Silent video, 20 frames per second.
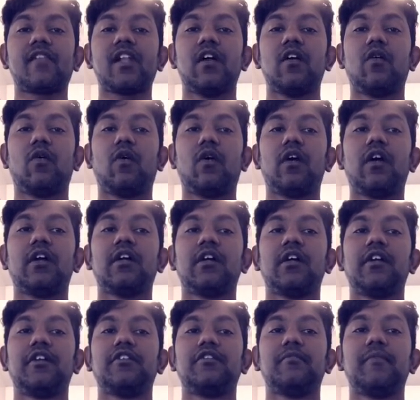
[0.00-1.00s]
or
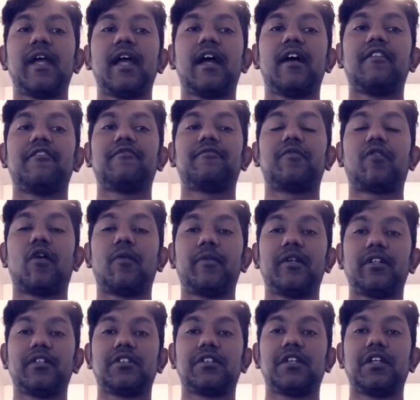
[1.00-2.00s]
you may have
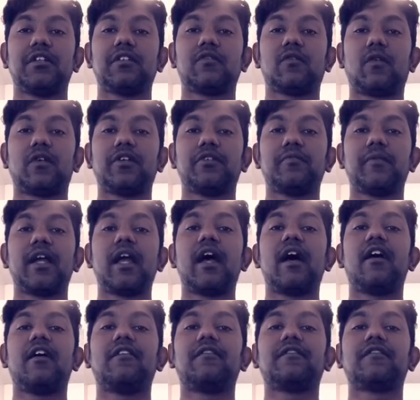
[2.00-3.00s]
prominent teeth, or you may
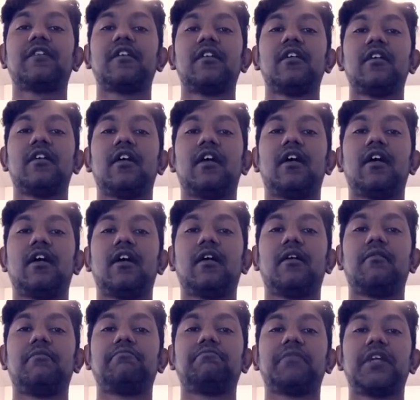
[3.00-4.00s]
have
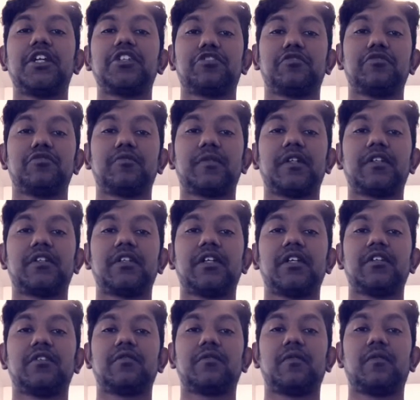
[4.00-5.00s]
issues with
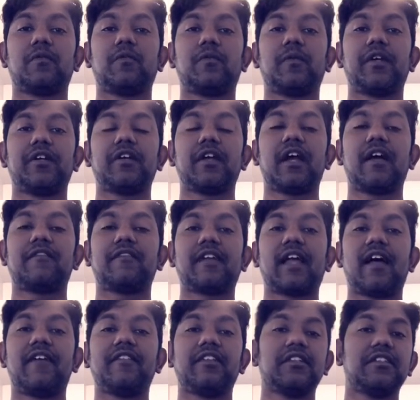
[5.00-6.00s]
teeth where you have
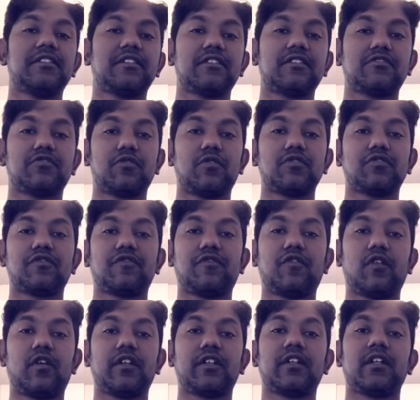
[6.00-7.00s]
cavities and so on and so
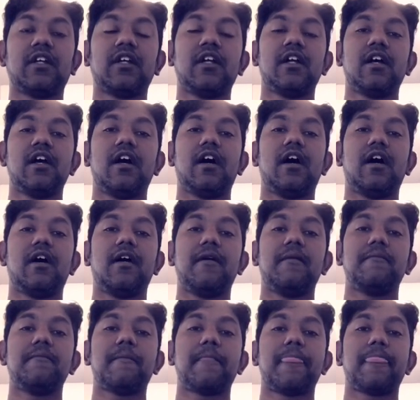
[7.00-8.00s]
forth.
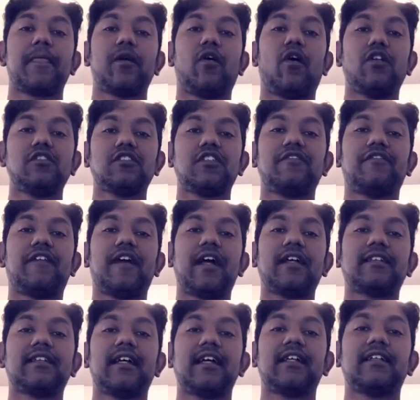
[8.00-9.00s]
Also, the fact
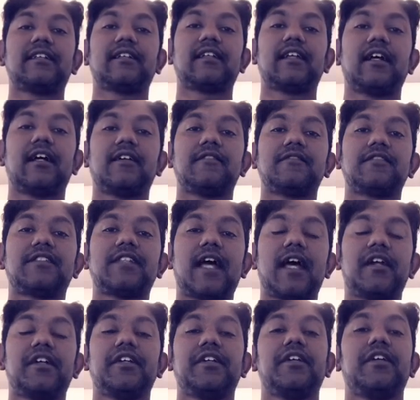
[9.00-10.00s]
that
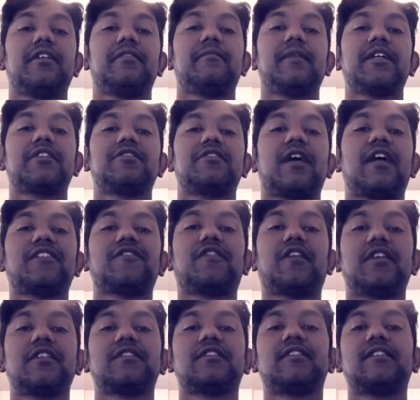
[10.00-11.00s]
Saturn here makes you, as far
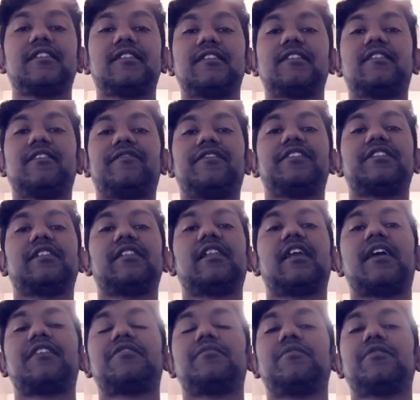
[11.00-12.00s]
as this is the physical
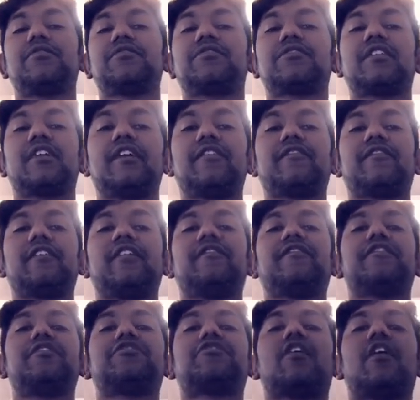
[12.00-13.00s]
attributes. If
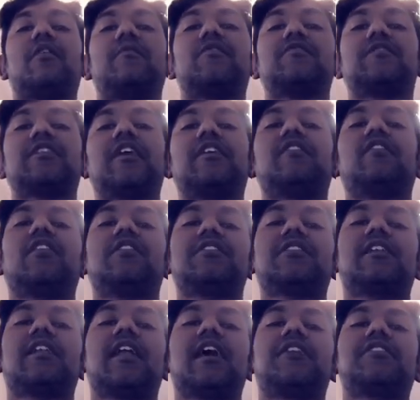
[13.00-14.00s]
you talk about
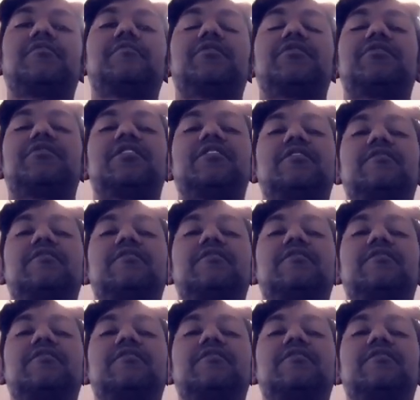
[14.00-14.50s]
psychological attributes, it